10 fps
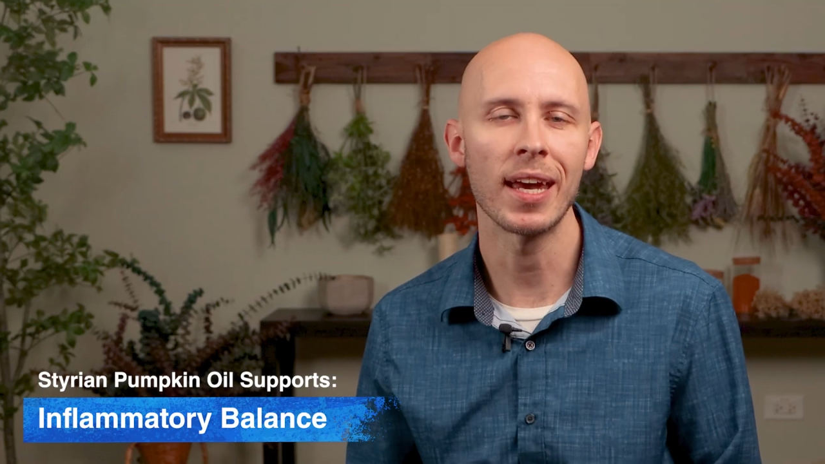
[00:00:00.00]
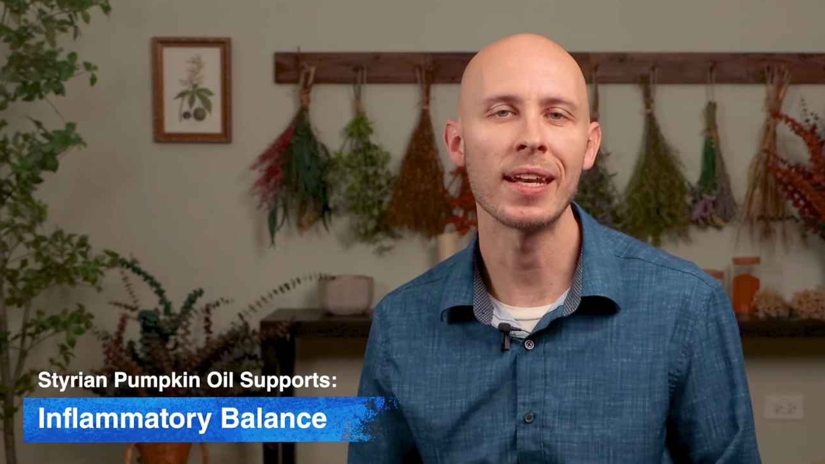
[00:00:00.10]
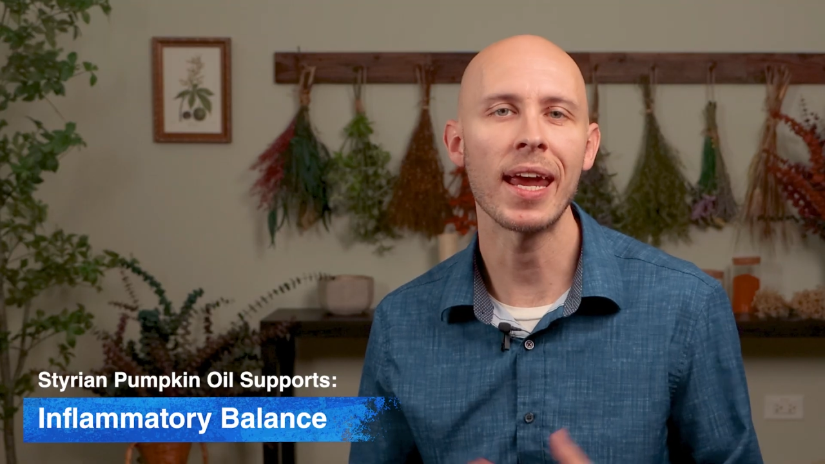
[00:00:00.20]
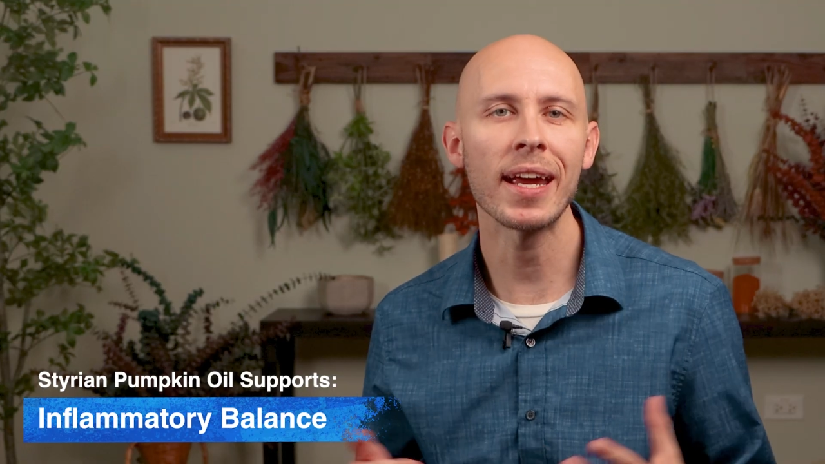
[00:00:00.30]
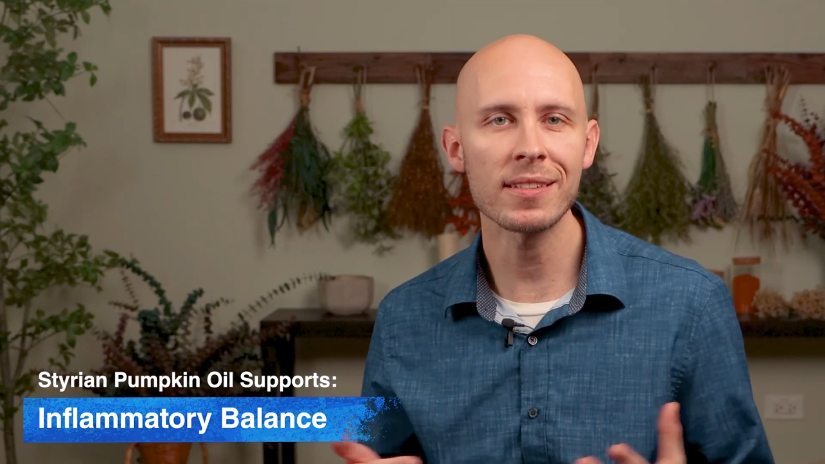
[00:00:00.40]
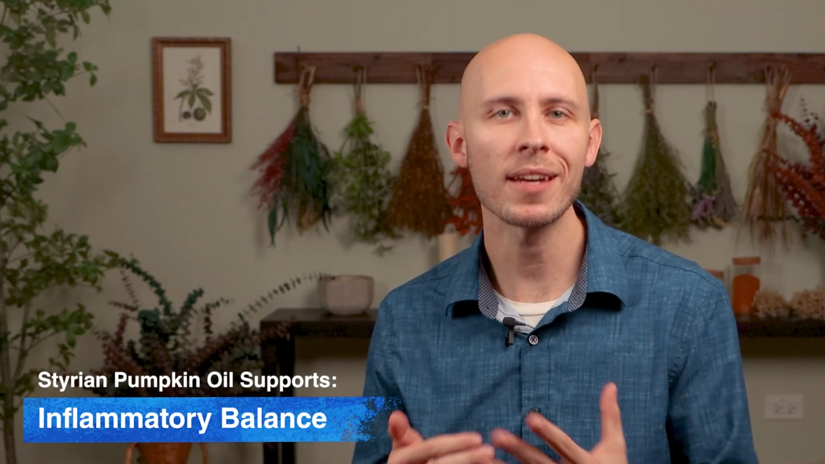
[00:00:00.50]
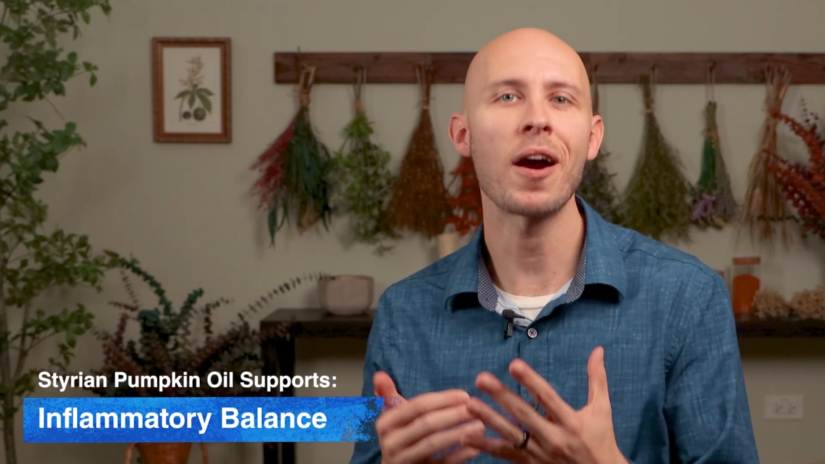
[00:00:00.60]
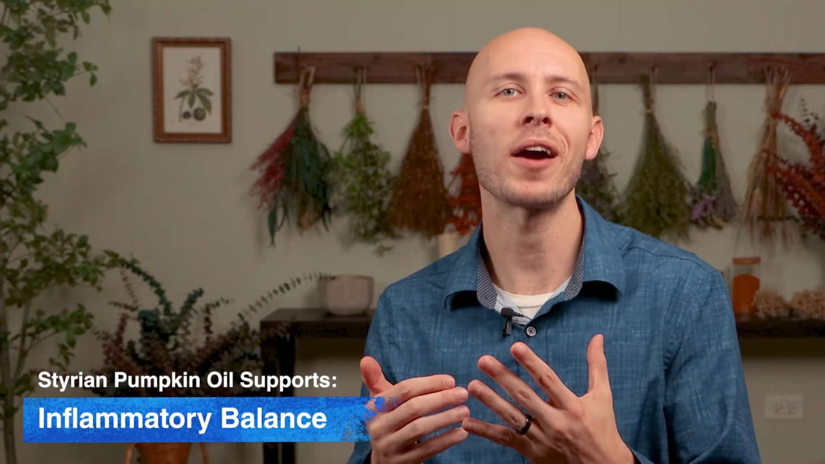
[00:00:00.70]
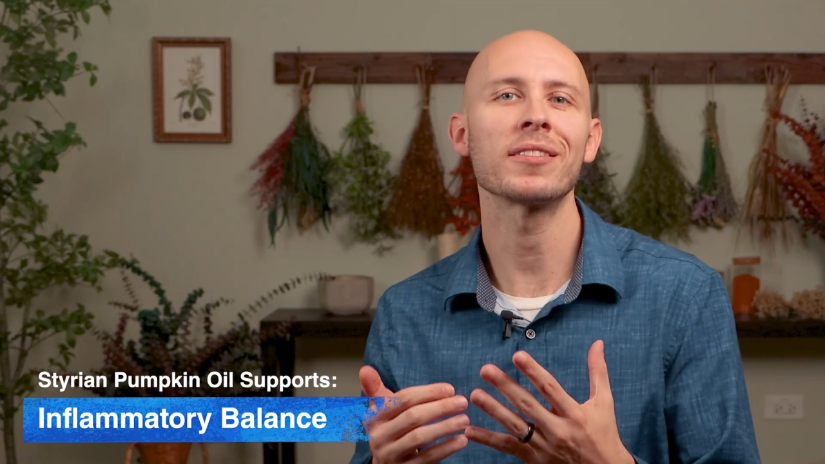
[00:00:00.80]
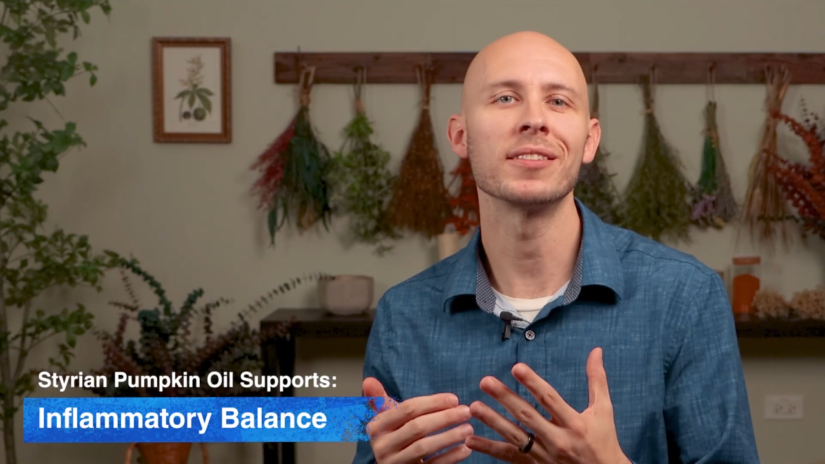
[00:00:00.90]
and
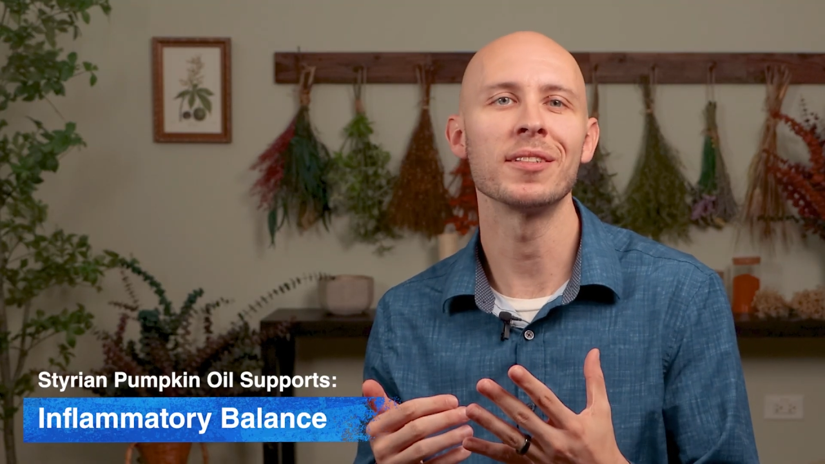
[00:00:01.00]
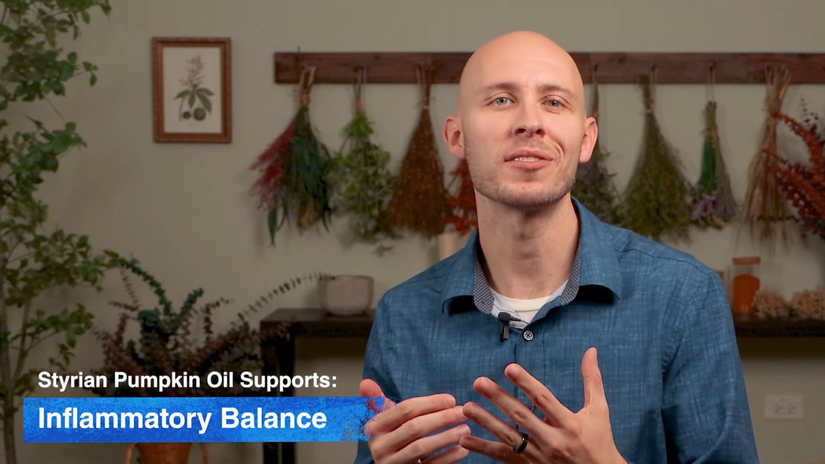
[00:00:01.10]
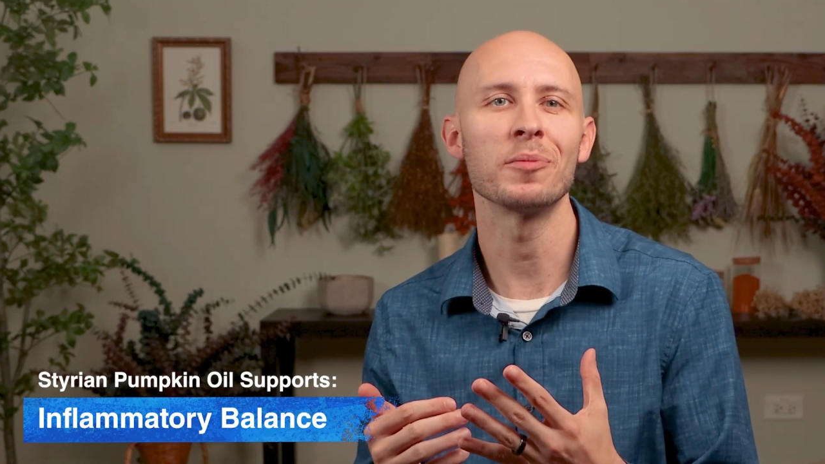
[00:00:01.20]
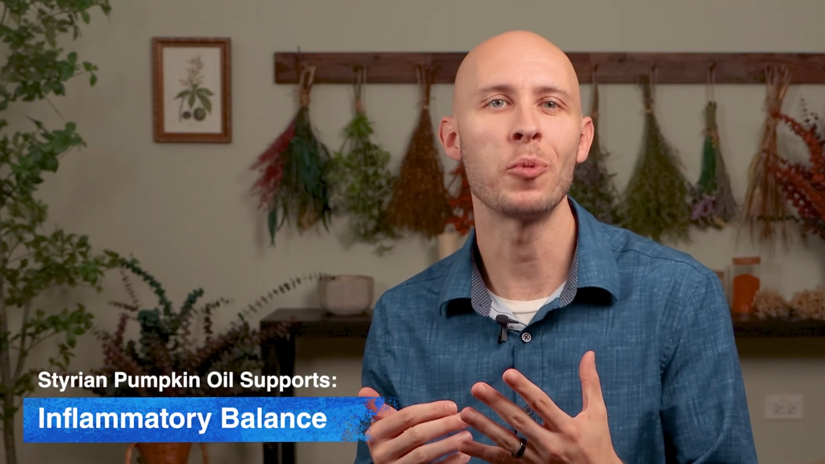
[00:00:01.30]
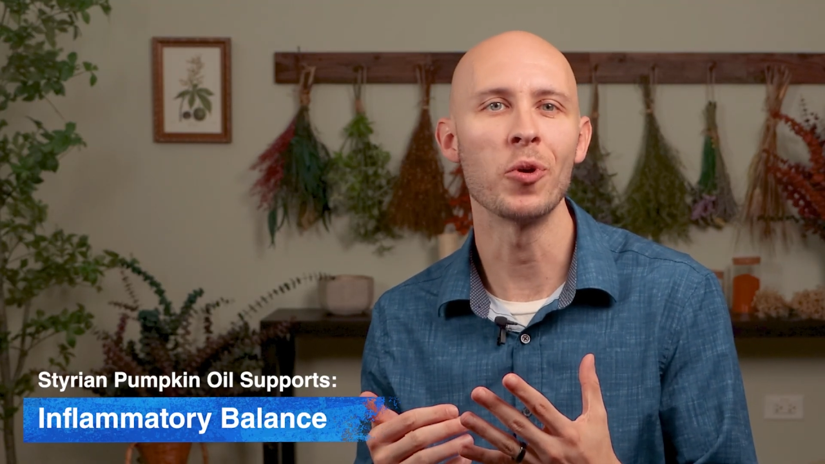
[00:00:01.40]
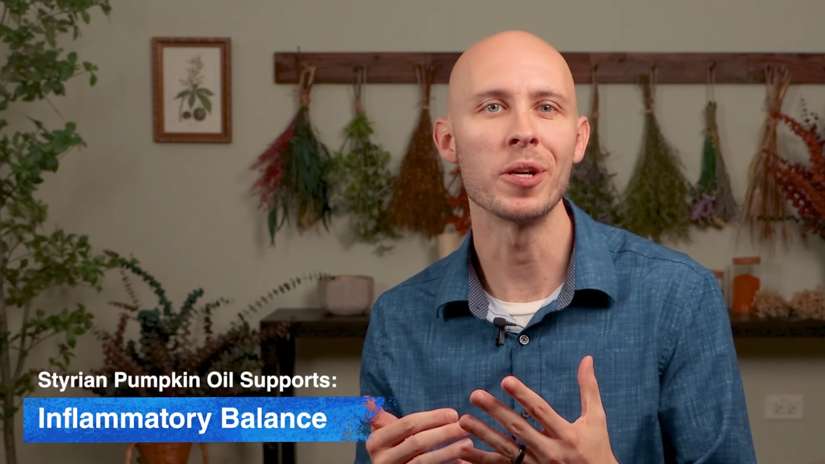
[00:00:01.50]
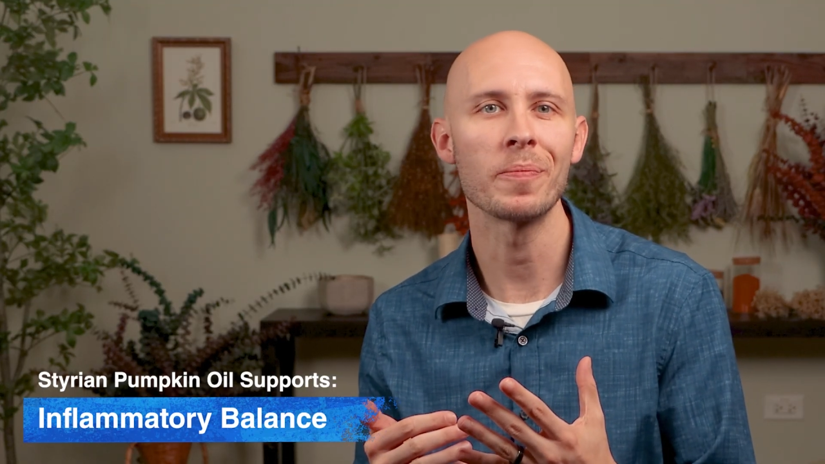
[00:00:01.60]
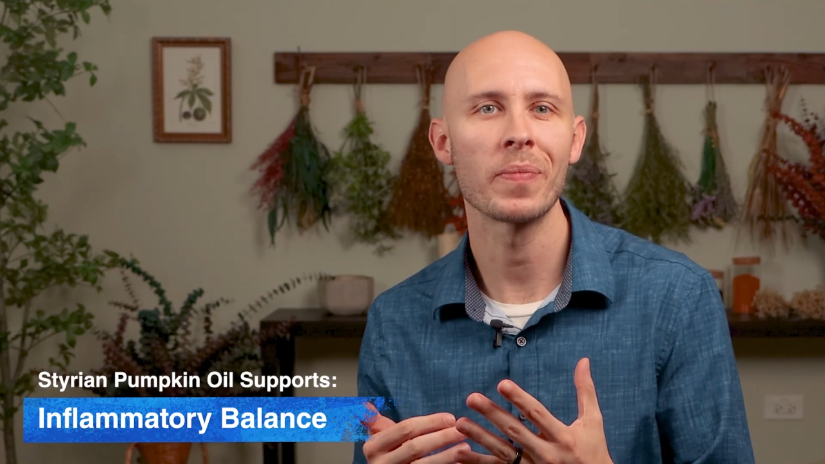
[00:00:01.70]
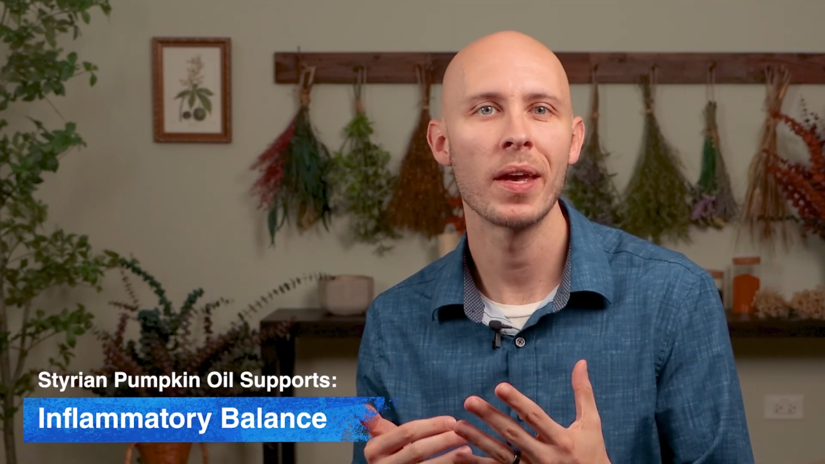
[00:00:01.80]
antioxidant support.